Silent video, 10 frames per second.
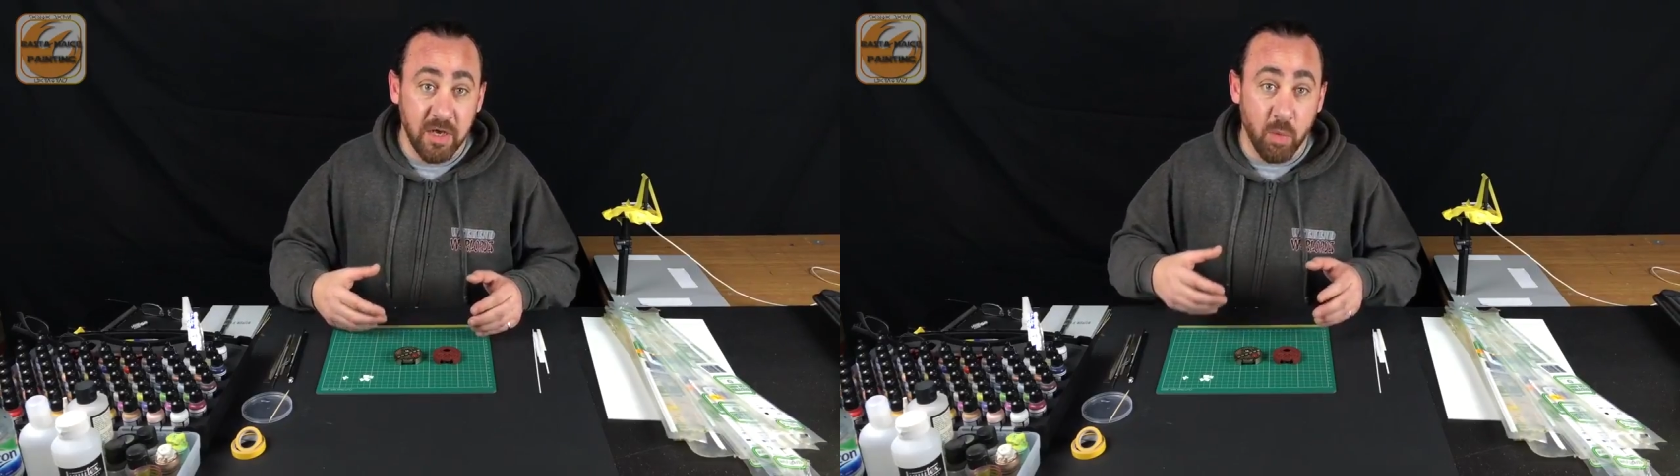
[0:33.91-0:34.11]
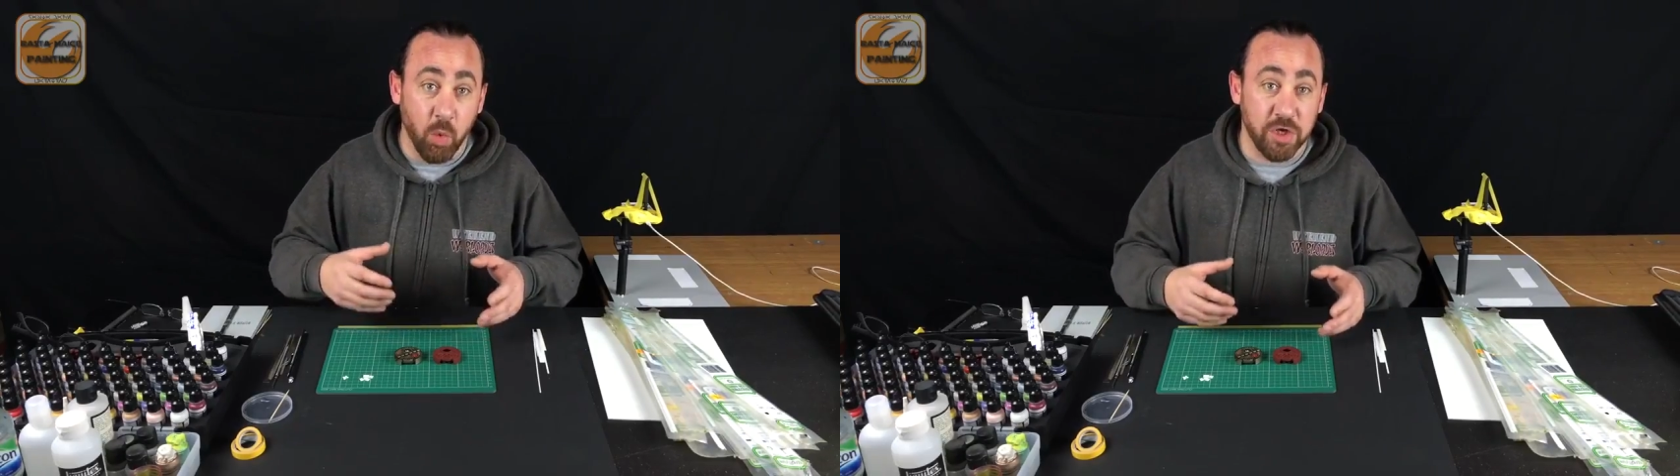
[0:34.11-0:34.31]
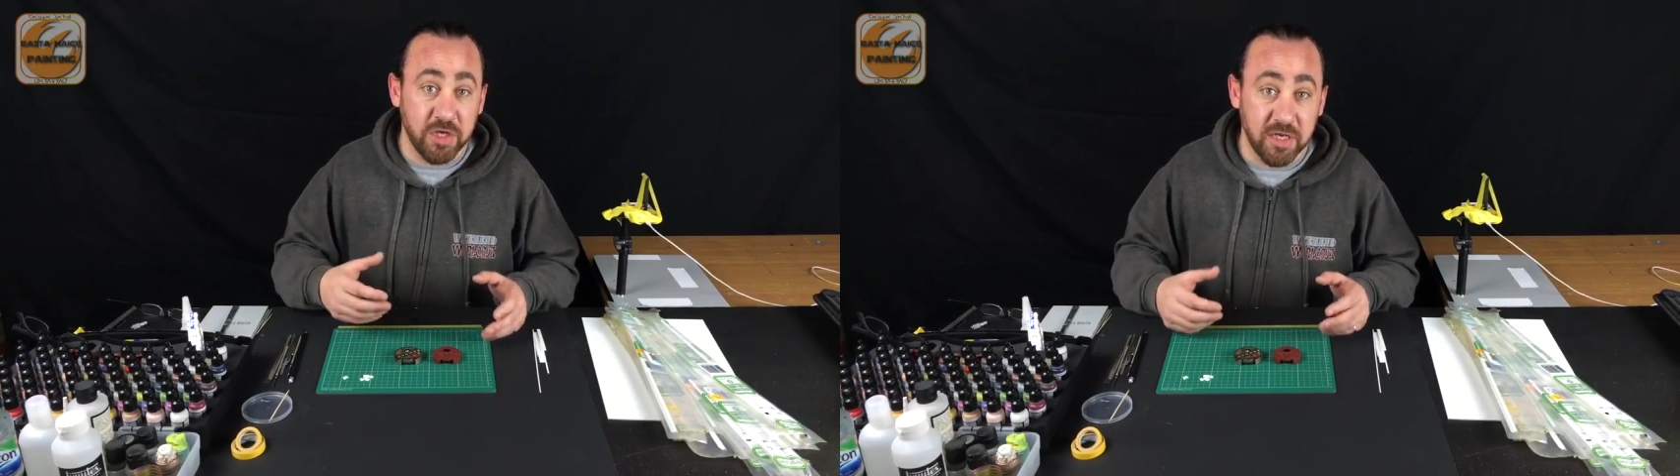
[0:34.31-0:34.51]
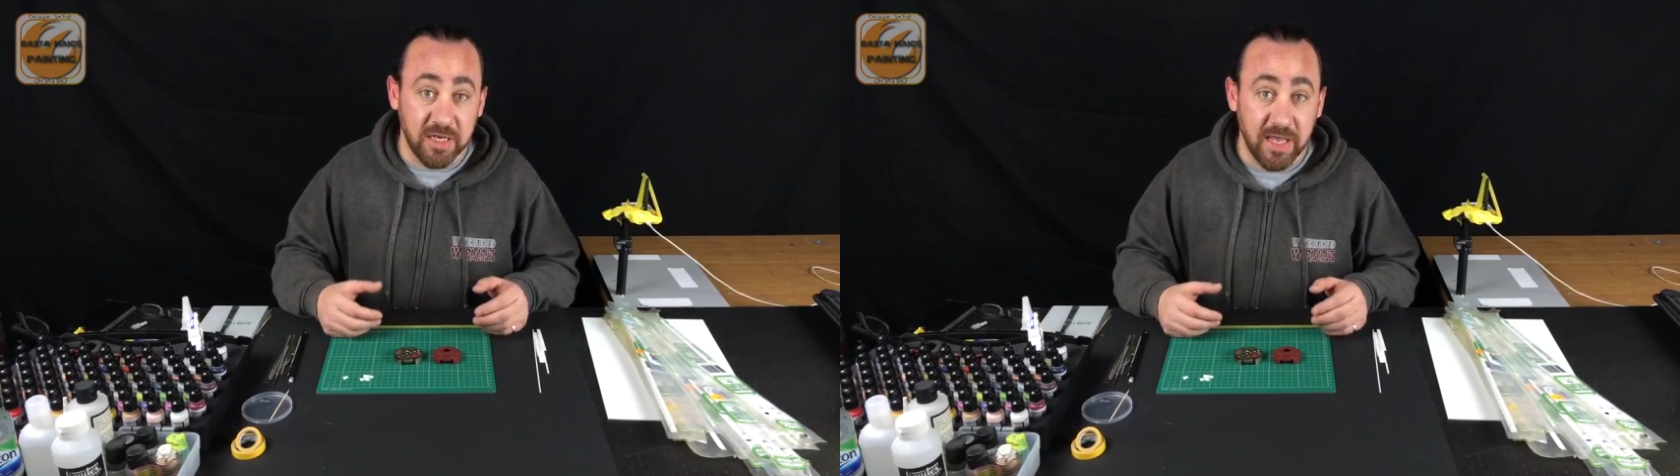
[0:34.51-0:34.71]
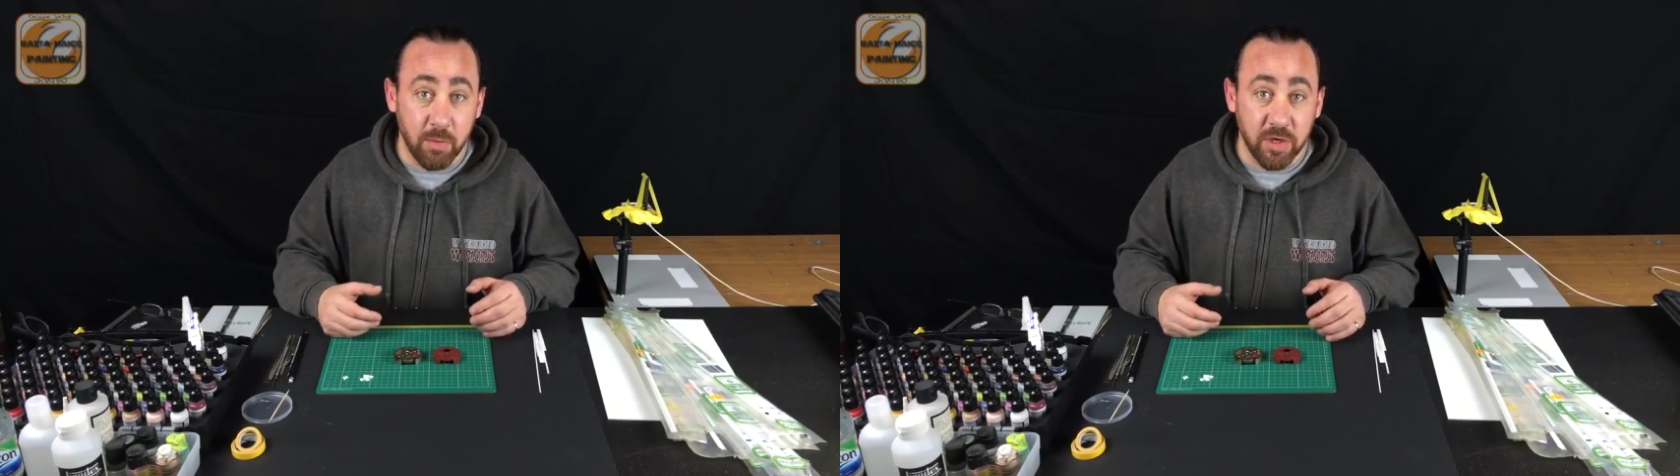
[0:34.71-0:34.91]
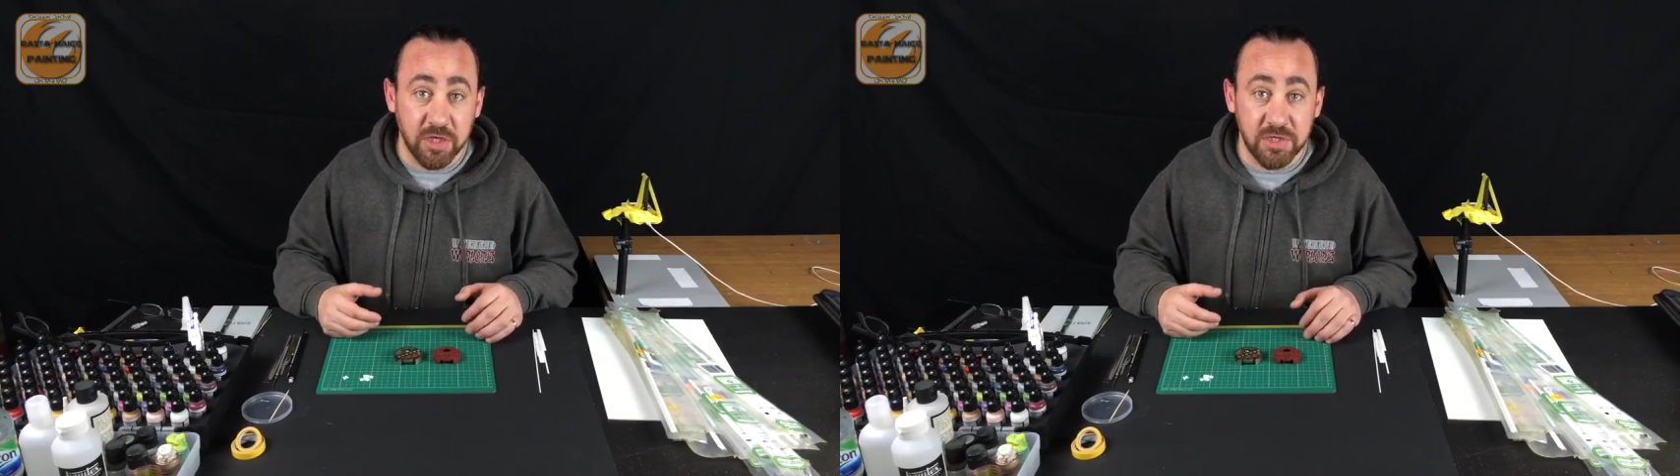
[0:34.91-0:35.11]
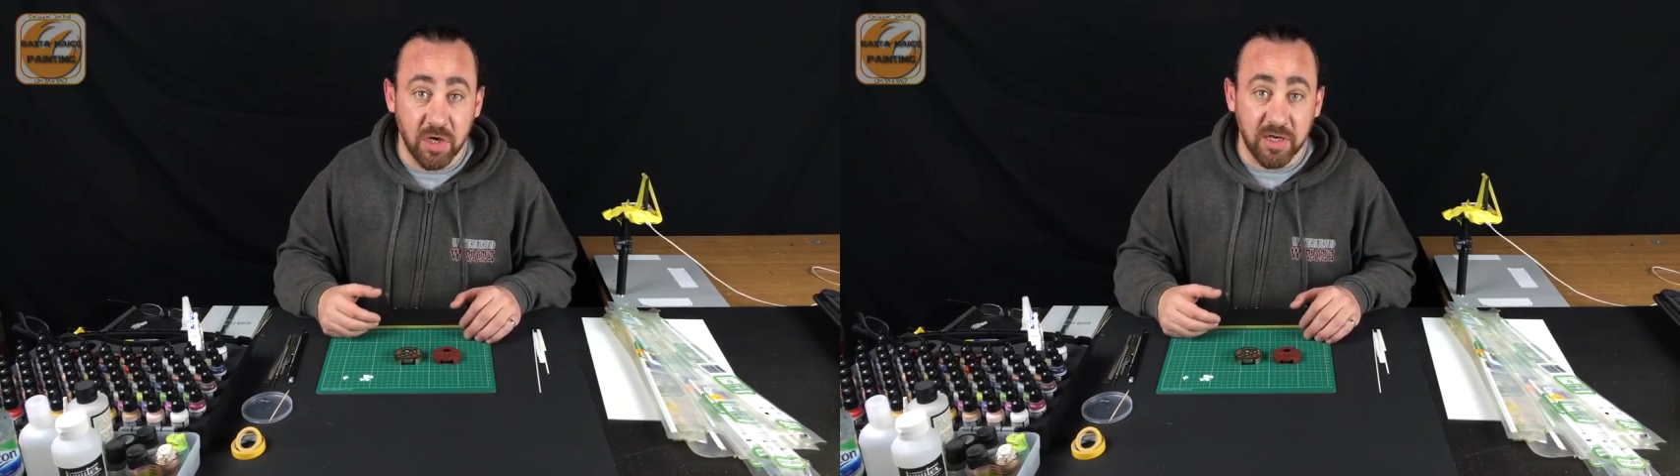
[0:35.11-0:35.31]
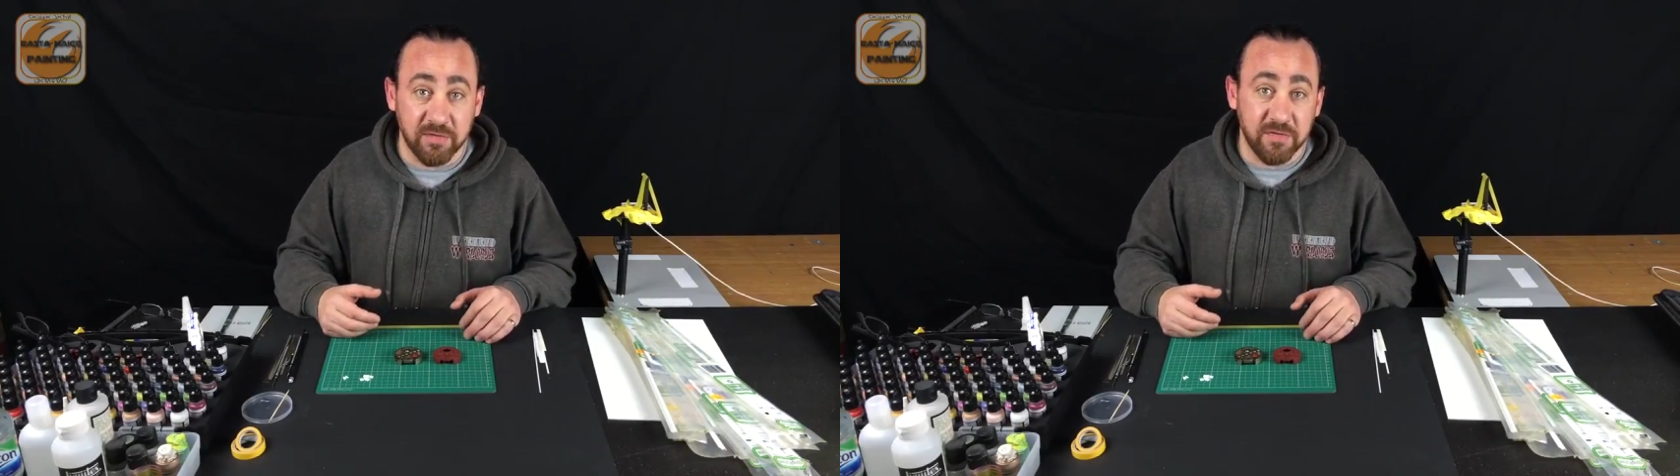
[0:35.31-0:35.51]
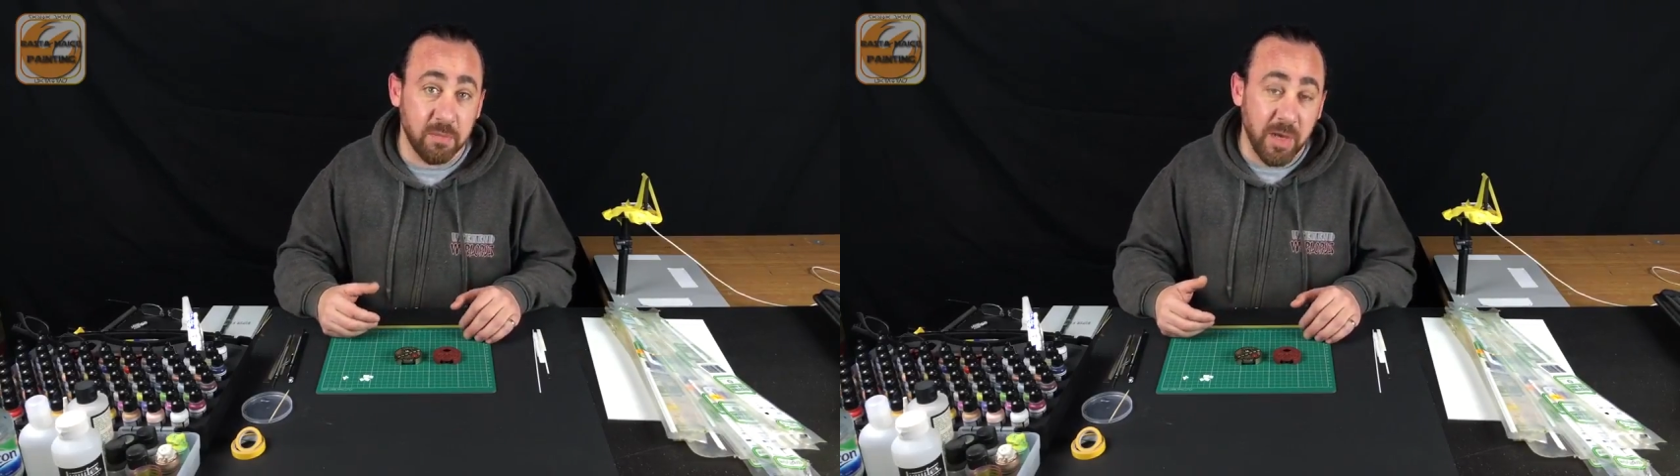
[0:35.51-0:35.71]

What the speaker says: and what you're going to get when you sign up for the